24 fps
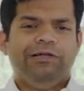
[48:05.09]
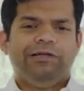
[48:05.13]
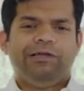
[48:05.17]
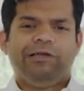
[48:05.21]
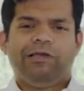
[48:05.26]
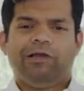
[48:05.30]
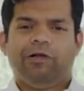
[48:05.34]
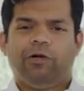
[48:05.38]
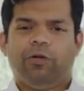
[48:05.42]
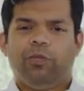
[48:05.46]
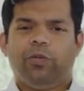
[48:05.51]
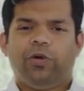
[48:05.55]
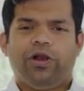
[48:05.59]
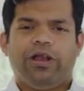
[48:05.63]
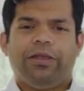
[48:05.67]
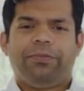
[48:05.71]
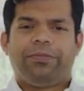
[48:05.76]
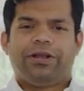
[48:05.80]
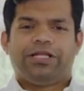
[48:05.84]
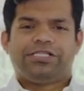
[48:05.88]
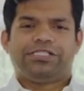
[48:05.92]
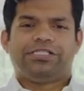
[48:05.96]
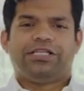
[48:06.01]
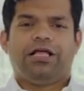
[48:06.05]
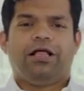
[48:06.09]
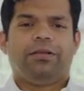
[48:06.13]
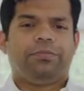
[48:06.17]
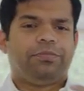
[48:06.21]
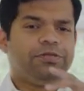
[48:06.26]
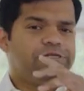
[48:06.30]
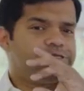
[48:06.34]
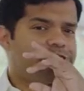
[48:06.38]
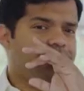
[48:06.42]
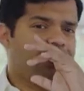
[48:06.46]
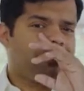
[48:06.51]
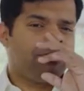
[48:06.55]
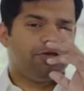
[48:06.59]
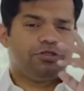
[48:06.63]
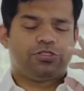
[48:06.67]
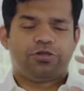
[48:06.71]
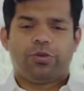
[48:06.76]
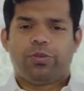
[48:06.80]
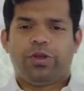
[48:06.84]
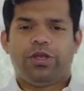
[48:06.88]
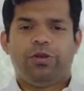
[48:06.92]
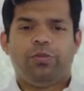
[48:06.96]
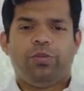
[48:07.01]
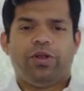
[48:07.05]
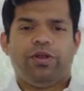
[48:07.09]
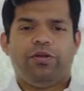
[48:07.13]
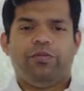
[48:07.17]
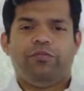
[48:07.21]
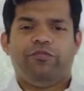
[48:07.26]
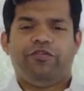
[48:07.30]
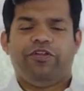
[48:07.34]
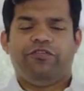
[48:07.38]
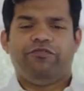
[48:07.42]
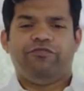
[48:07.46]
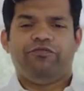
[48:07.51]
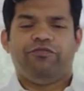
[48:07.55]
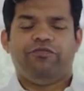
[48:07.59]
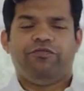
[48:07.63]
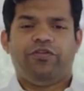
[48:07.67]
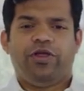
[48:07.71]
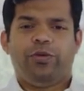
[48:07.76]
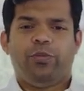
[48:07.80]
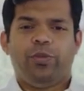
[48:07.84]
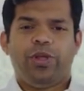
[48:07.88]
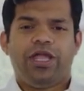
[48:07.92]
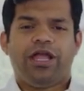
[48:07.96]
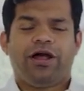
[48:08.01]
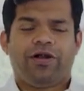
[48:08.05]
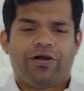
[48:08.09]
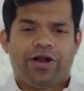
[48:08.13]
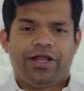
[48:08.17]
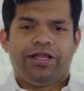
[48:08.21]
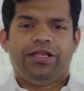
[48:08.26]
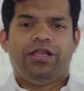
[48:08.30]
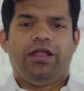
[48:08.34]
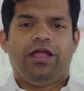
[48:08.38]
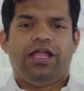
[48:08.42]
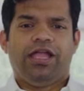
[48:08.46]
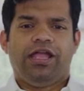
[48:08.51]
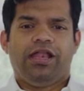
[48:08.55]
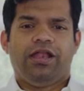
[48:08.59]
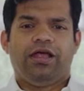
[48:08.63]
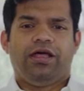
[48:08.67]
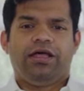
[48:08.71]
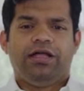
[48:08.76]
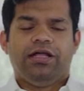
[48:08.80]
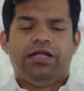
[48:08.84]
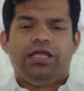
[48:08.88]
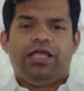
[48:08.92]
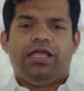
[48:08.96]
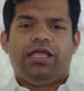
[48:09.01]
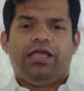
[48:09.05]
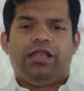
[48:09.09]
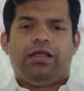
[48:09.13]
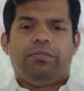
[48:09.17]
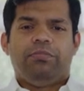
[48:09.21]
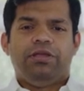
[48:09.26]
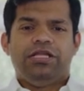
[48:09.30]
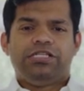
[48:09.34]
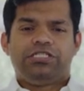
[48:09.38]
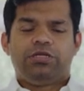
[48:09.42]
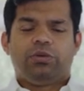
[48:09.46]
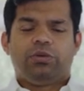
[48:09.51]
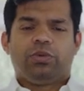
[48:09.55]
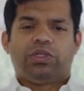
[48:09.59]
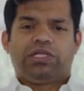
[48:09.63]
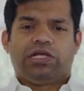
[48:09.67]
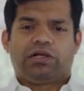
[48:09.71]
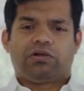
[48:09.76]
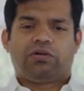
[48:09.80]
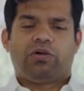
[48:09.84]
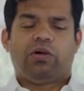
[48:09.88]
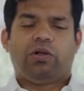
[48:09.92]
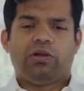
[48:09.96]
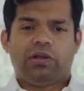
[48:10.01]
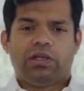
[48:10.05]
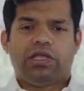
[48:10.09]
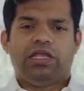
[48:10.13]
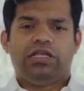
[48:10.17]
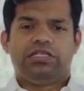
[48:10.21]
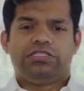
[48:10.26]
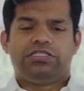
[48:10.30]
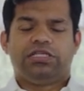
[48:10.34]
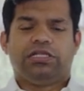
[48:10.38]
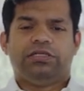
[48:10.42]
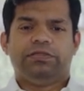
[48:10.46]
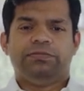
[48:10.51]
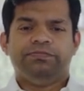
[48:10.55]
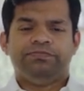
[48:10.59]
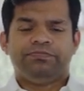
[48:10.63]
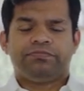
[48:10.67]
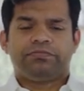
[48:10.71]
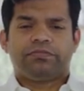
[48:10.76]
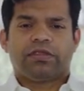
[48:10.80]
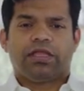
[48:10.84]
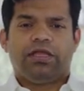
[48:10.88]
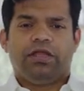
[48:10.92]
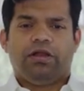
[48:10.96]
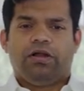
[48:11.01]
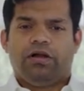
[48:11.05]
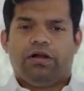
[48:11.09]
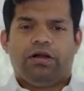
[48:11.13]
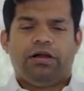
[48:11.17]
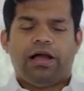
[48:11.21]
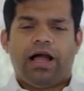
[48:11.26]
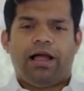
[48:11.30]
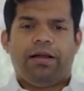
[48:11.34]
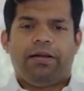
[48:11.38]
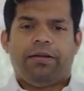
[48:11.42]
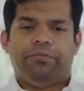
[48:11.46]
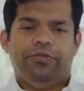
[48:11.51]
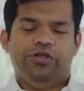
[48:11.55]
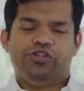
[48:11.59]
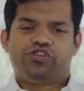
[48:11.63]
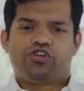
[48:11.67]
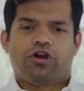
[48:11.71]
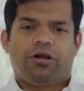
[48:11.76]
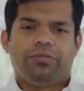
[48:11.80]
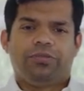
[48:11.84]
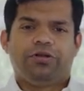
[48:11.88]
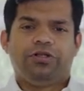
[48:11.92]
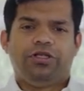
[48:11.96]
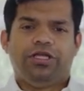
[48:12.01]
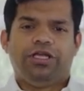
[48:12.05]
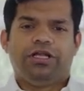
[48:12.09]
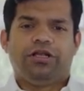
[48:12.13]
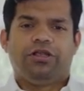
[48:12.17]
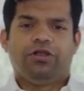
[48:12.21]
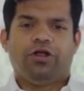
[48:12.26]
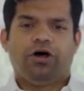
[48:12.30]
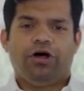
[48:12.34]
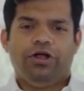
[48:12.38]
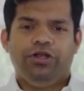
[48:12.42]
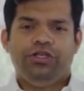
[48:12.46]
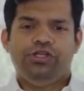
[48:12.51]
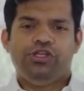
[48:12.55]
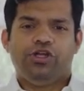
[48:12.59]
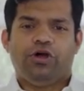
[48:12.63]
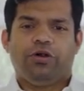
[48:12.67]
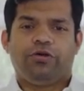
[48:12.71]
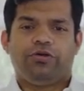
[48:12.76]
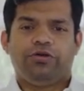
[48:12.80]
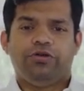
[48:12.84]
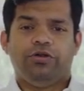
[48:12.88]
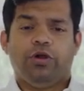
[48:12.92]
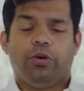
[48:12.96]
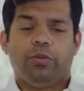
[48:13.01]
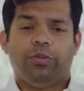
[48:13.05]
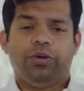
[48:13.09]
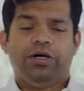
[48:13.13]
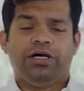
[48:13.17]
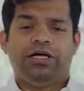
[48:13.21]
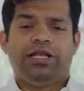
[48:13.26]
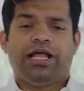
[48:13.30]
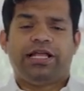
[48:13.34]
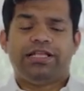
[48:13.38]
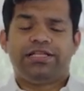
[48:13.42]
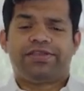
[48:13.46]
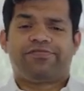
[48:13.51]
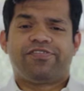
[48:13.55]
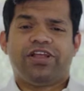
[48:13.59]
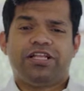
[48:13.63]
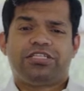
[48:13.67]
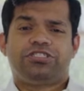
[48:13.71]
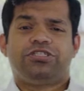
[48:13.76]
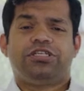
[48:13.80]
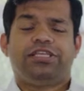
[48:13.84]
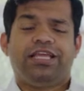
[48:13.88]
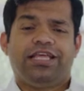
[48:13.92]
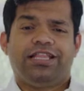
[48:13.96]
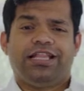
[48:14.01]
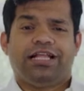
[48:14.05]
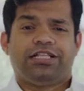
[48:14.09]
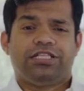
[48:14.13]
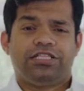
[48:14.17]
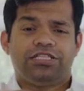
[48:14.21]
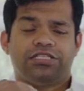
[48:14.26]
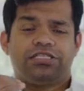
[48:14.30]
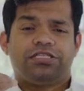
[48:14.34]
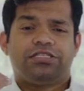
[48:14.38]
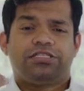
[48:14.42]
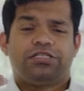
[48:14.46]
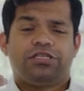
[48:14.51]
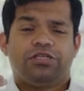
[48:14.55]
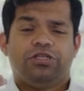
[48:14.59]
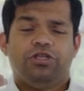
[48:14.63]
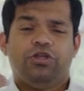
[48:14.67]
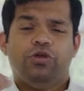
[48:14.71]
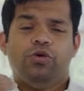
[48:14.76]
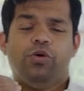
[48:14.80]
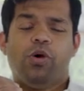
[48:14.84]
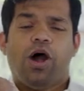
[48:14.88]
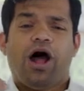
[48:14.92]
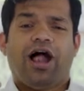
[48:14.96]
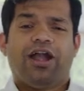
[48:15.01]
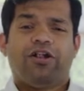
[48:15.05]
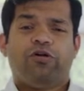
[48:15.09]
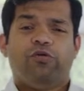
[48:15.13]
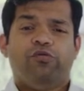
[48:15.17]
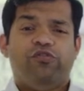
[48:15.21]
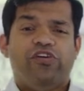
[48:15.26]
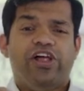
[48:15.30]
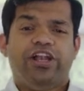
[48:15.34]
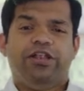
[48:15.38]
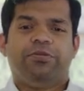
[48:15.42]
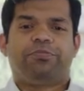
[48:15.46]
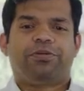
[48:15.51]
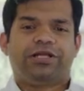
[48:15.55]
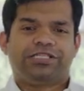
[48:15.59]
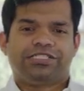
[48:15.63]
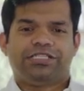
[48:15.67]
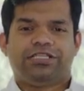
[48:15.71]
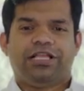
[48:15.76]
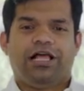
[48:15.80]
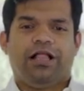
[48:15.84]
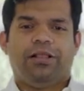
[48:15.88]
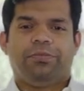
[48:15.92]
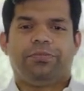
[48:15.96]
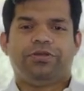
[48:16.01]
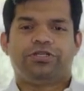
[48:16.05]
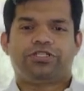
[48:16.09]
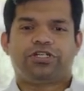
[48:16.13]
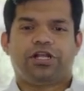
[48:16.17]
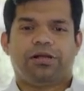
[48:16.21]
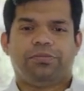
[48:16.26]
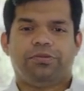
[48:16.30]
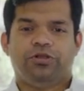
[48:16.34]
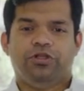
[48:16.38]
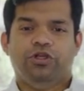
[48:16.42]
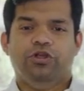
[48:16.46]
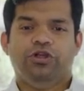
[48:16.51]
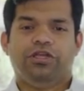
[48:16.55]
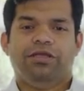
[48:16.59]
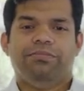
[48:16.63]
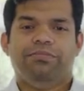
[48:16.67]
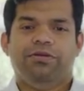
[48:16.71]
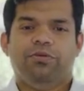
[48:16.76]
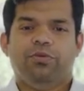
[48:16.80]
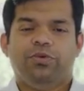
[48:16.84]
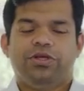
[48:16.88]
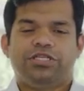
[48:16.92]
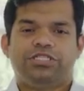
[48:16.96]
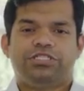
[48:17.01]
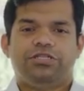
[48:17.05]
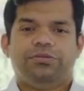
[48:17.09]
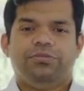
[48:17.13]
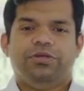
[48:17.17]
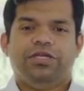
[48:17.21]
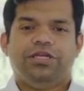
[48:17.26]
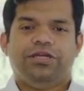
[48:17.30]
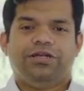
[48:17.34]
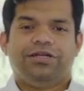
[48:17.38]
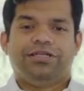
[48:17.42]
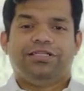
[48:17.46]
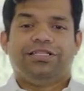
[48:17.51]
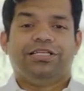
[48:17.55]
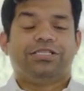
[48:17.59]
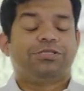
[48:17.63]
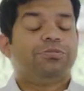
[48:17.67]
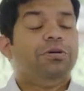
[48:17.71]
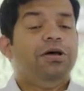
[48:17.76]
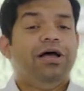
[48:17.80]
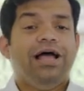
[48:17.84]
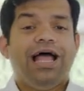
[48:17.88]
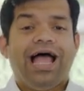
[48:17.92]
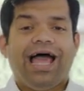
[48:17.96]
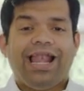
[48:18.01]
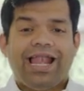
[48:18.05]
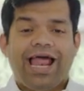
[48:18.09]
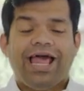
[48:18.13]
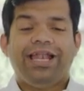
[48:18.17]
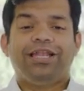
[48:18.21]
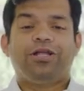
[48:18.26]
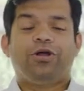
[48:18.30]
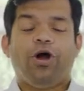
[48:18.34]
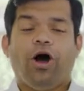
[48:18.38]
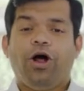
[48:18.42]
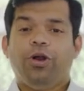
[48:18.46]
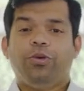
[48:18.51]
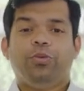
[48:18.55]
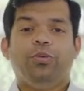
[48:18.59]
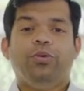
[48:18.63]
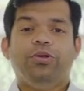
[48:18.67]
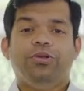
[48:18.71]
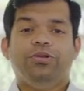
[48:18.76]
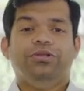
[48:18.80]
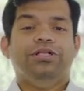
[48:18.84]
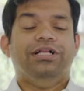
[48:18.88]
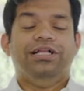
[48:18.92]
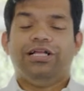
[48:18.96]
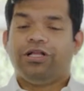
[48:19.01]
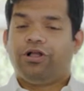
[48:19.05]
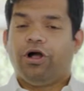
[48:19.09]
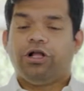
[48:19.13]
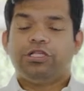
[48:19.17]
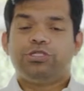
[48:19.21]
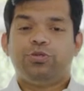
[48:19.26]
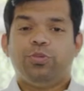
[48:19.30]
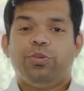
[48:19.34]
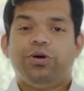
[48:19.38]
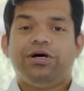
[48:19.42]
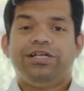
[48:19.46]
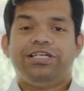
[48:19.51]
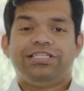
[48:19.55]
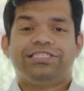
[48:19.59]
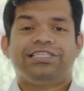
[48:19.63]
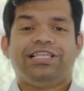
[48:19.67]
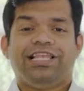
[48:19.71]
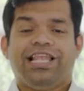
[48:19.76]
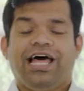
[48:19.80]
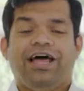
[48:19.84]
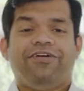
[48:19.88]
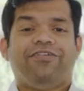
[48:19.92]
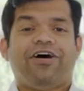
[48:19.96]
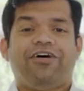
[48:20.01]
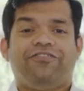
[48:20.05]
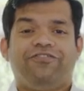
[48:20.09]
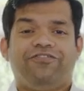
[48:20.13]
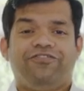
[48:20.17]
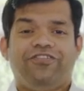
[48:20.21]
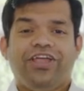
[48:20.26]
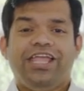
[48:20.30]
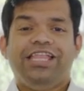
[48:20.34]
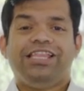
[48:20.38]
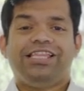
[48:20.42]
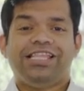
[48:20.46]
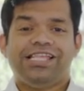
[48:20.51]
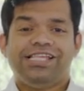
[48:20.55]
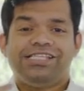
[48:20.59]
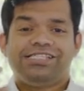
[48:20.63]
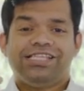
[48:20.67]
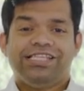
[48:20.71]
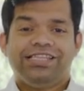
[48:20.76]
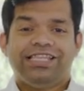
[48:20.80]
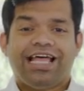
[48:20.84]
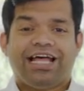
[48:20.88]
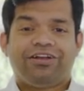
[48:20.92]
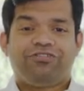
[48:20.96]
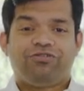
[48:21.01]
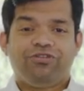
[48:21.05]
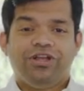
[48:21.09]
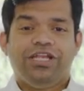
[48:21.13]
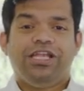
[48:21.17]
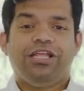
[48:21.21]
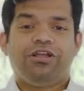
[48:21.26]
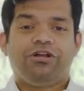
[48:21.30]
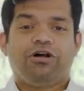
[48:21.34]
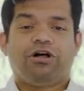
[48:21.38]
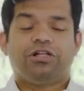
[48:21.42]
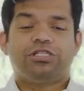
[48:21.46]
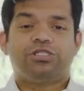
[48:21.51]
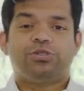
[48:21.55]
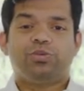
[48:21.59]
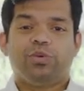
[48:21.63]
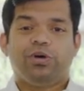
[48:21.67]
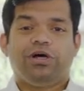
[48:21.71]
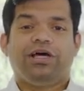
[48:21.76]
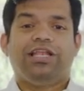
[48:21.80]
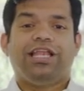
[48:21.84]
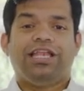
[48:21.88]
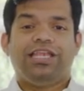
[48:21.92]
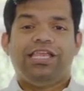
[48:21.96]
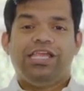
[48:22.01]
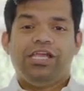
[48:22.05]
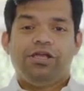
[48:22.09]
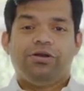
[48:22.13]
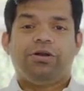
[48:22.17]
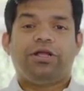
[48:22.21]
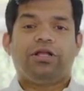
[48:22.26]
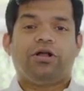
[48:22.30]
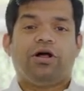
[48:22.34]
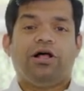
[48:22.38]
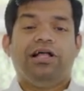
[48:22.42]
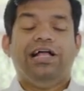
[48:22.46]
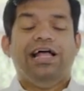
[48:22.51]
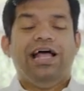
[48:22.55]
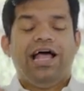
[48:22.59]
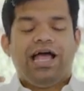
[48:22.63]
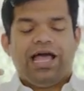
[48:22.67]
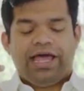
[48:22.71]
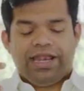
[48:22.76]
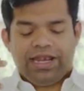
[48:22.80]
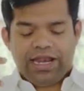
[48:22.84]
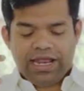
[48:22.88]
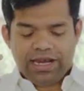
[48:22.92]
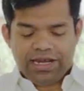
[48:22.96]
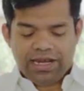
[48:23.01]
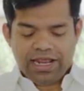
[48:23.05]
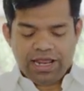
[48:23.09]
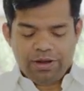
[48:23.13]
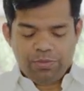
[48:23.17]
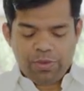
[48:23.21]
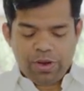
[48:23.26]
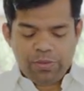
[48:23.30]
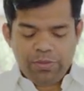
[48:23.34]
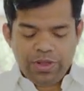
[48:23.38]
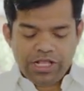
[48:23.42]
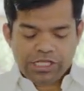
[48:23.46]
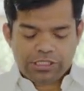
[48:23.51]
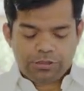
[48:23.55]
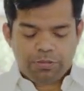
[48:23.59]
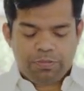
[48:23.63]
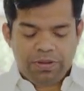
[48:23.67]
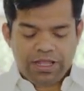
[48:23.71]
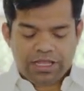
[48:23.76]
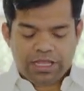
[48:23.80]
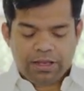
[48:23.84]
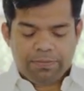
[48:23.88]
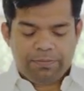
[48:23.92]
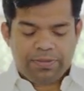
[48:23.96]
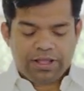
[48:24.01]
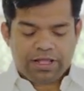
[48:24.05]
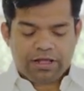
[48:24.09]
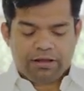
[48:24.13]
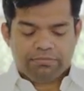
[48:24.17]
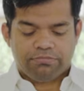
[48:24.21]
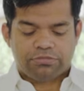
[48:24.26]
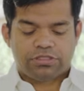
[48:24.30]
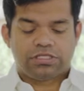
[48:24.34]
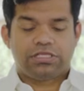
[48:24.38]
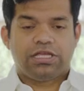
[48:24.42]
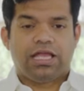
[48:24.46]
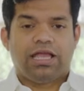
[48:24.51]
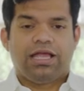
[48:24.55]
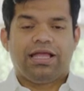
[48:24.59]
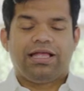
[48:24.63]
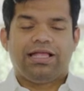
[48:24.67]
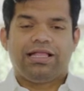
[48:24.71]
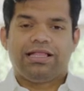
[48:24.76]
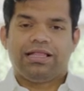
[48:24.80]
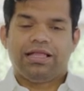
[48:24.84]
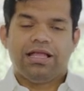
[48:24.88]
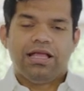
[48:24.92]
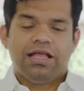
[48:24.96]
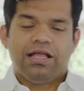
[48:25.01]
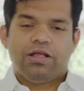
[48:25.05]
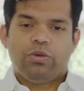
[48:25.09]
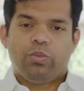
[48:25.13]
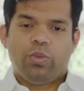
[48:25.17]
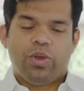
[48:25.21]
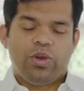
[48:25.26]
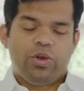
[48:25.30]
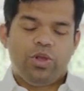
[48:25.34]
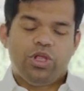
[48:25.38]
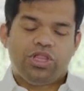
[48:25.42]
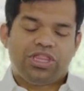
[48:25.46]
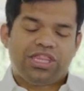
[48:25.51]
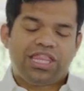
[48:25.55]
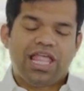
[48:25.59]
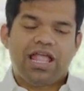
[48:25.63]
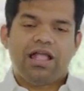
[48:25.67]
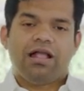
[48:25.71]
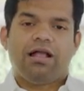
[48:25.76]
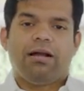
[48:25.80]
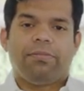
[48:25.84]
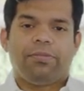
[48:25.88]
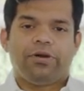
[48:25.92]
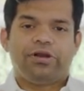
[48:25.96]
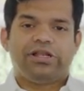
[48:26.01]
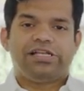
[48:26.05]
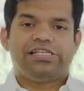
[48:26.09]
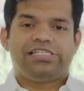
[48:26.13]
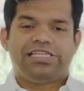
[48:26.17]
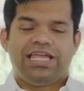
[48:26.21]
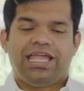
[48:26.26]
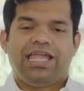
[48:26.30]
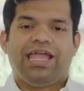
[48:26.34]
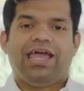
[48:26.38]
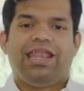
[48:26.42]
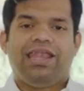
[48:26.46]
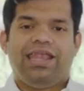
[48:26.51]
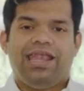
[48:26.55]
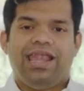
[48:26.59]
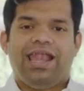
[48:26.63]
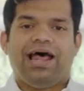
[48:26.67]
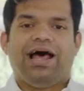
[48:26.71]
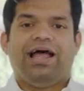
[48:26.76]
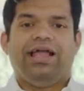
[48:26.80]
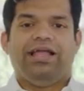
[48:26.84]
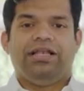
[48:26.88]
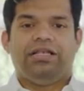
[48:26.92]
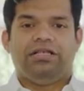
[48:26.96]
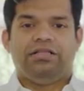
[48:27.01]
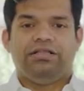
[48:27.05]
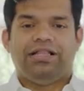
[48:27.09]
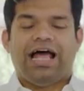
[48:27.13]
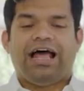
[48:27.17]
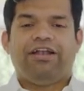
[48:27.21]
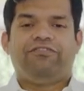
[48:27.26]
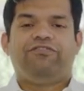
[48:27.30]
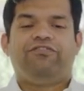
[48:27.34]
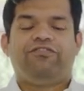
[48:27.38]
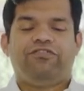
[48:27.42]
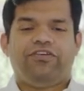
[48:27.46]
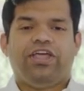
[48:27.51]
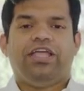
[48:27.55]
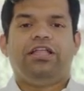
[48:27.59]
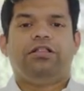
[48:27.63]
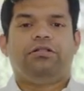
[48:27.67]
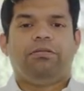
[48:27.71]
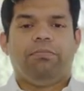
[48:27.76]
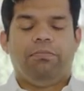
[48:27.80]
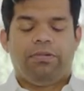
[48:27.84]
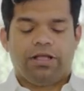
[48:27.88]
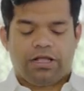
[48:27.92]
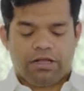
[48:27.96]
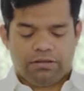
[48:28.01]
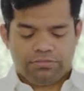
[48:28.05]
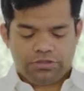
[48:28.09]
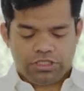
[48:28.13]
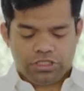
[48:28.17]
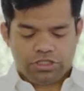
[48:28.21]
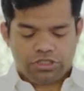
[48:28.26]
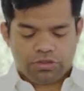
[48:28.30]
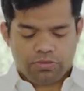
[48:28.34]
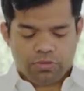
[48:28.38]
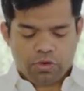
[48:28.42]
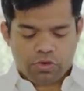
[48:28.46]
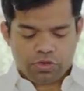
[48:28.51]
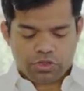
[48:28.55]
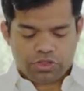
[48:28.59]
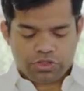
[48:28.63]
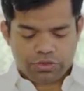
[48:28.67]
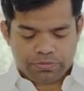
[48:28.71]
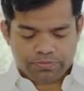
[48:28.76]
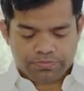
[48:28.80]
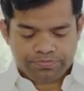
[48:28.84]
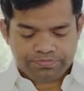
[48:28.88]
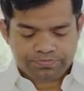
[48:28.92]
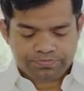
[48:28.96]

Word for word: You know, very present help in trouble. So when when when when we are in a, in a in a meeting with our colleagues, and you know, I'm in trouble here, Lord. Your your word I read today, that this is, you are a very present help in trouble. You give me wisdom here in this, and and God will God's word is alive. Our faith is in that, reading God's word and hearing. God, and then and when we speak, it becomes, when you think about it day and night, that faith becomes into motion.